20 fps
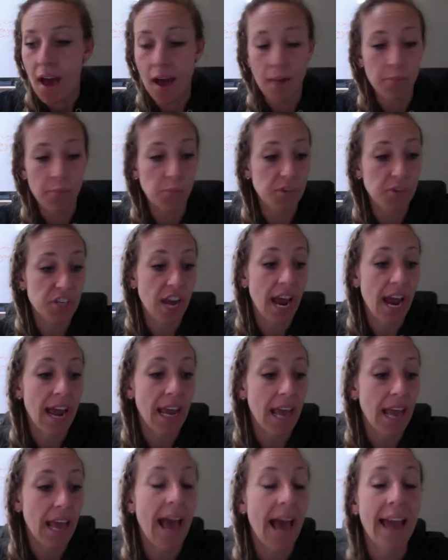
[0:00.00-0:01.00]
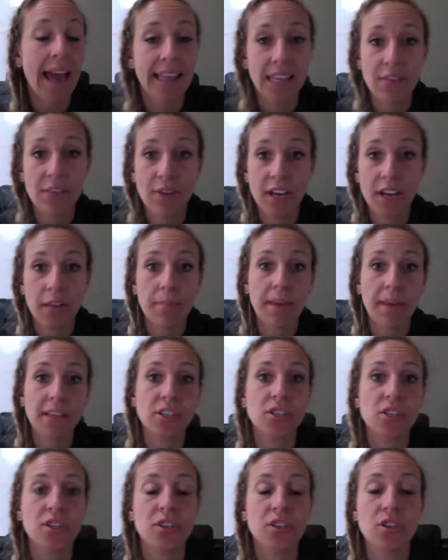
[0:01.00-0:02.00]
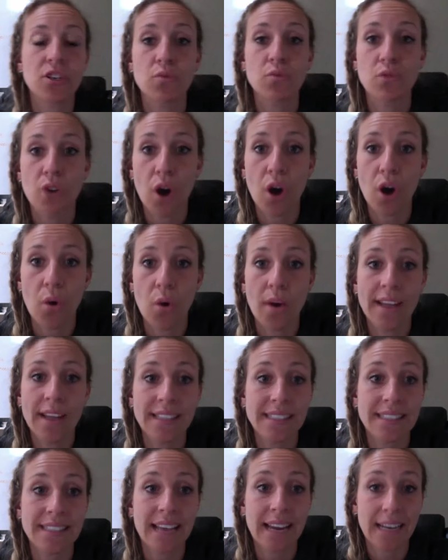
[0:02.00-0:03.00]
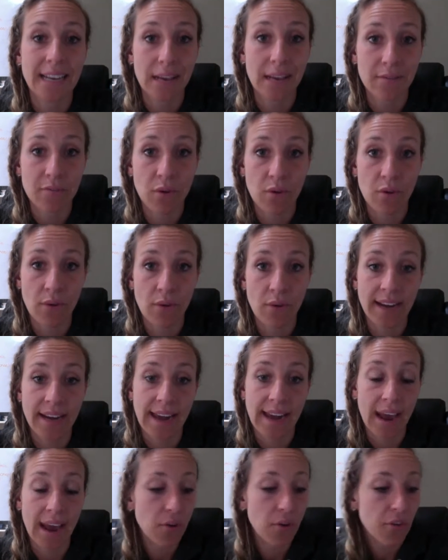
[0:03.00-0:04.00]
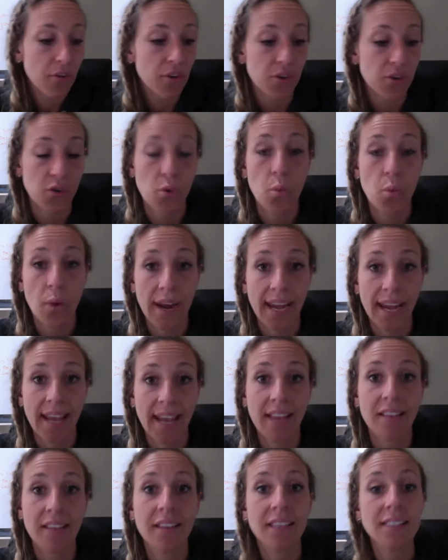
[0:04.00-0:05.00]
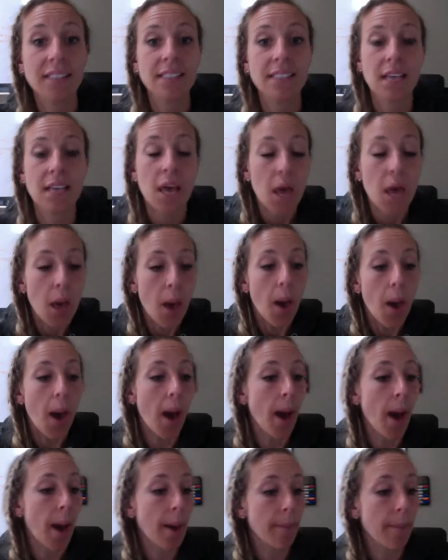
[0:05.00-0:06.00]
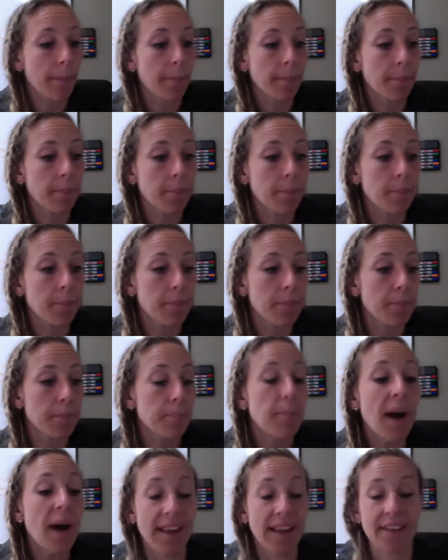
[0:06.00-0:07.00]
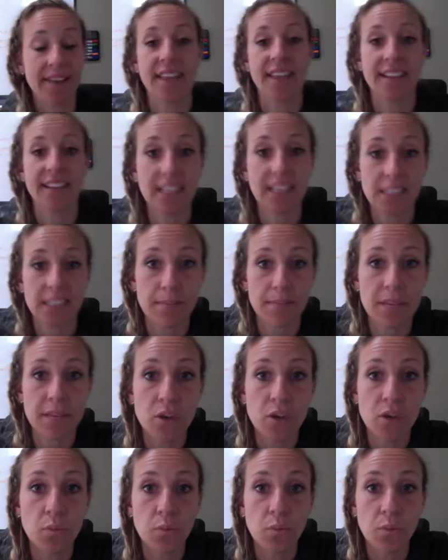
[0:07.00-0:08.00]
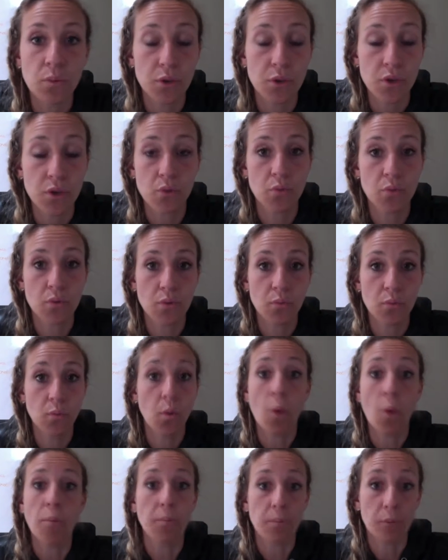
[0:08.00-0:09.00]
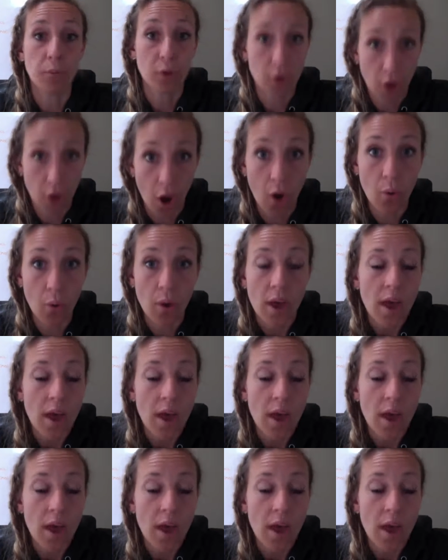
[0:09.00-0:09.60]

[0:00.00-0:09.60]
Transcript: which I highly recommend you go and sign up for right now. There's a waiting list, but that doesn't mean you won't go.